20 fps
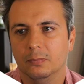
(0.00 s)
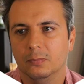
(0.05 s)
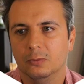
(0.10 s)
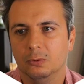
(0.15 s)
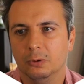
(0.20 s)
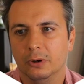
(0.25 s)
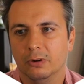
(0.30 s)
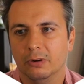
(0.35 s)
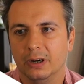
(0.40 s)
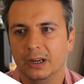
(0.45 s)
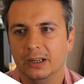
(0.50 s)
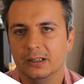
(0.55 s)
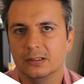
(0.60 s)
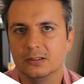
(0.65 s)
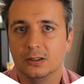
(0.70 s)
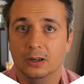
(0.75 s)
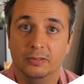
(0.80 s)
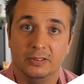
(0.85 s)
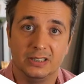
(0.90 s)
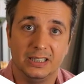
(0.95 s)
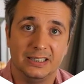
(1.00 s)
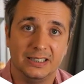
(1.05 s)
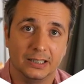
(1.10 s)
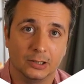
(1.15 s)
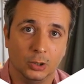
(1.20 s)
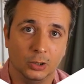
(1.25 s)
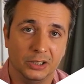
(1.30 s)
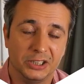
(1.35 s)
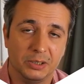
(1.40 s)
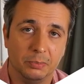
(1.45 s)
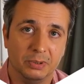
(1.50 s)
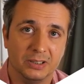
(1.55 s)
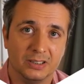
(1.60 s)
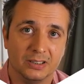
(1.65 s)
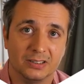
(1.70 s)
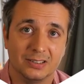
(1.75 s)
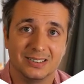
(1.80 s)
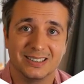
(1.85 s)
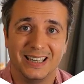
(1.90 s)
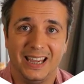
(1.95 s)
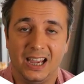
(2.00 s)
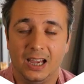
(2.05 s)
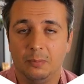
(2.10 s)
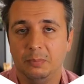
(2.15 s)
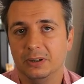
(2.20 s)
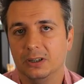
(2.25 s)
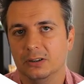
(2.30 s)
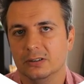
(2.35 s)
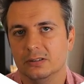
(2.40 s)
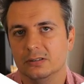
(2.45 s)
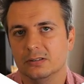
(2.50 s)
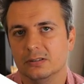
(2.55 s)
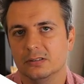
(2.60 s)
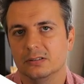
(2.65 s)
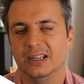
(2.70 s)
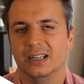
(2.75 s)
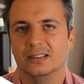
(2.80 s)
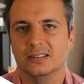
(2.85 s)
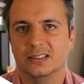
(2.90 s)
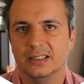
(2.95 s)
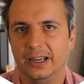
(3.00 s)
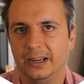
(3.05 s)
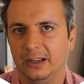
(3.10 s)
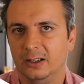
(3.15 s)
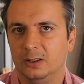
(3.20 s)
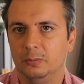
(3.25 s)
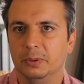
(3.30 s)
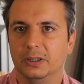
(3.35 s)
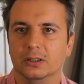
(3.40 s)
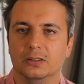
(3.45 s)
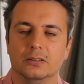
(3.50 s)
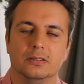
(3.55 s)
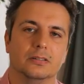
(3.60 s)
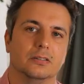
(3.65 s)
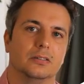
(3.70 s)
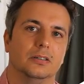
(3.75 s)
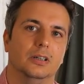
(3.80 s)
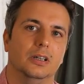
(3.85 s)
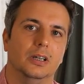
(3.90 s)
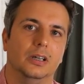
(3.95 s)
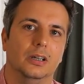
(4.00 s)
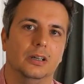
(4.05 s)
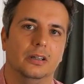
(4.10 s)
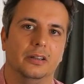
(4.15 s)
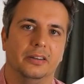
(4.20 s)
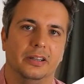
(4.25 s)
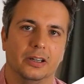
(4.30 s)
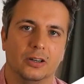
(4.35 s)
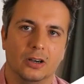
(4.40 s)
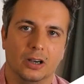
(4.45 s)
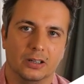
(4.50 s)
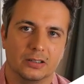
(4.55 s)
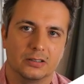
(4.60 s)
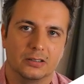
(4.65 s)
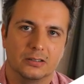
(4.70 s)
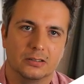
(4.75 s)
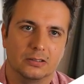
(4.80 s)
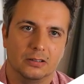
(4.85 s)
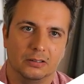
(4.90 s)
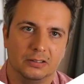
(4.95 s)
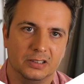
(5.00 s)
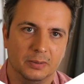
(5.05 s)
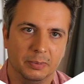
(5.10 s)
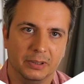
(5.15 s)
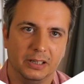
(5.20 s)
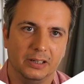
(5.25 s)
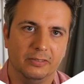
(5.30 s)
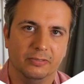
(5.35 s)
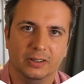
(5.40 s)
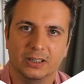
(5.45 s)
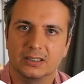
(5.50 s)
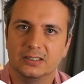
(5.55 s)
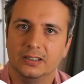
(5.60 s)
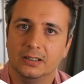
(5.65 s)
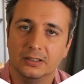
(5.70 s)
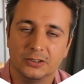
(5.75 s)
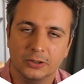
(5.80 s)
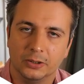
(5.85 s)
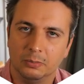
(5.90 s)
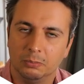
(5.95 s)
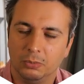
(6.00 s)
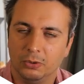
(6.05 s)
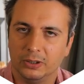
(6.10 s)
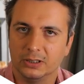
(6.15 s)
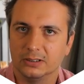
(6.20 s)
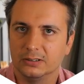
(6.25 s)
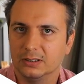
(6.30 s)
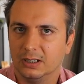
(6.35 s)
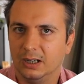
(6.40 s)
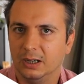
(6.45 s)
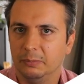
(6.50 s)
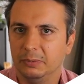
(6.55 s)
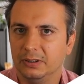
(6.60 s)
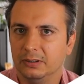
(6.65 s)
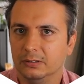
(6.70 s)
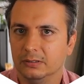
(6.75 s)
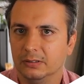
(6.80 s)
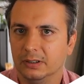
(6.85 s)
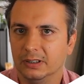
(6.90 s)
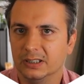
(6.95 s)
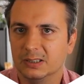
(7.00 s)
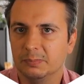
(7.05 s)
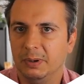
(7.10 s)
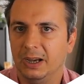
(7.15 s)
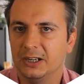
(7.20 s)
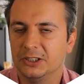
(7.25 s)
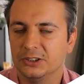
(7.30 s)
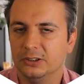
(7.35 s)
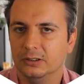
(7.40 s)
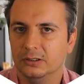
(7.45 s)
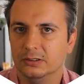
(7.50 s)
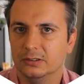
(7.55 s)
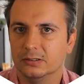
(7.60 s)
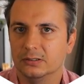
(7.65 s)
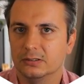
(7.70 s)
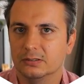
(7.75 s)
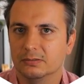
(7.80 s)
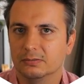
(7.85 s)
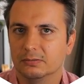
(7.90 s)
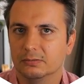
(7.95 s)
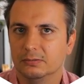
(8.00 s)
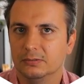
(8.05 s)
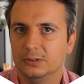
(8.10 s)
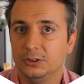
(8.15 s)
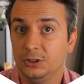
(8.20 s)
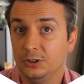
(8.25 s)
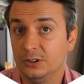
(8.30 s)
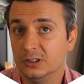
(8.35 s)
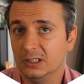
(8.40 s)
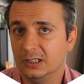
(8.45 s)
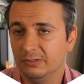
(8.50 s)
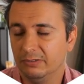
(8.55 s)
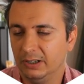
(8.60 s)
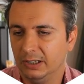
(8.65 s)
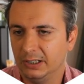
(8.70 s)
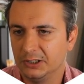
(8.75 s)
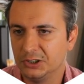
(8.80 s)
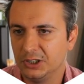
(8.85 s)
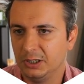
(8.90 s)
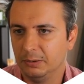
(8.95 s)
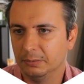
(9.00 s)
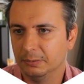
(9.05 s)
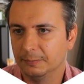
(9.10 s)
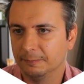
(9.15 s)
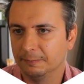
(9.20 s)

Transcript: Whereas obviously technology businesses can, because they can scale, because their costs are typically fixed at a certain point in time and expansion is usually fairly cheap.